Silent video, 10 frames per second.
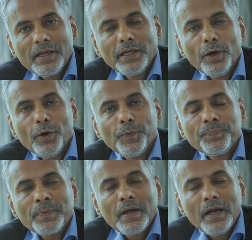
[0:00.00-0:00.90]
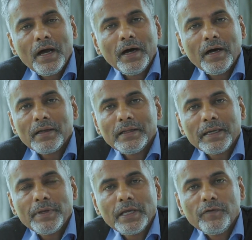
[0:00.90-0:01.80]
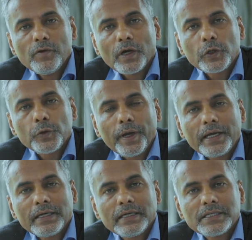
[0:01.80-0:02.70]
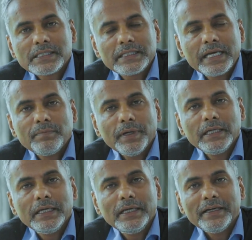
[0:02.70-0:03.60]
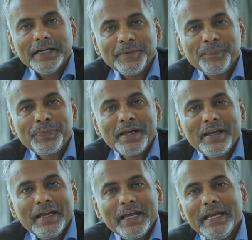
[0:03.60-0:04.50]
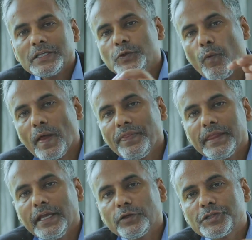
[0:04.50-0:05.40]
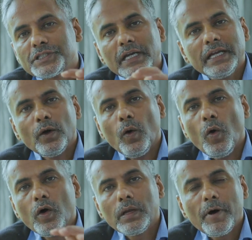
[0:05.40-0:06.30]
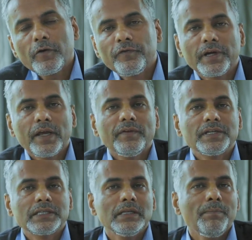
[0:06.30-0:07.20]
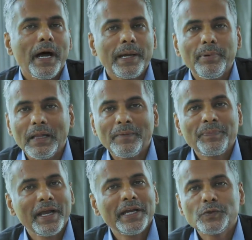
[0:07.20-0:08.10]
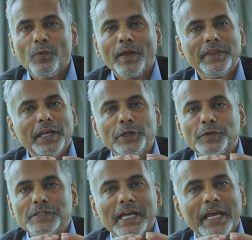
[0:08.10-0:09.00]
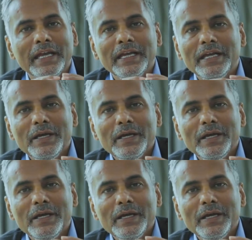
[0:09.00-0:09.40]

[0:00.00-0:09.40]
Let me give you a quick statement here. It is one thing to study all about forgiveness in the Bible. It is one thing to say,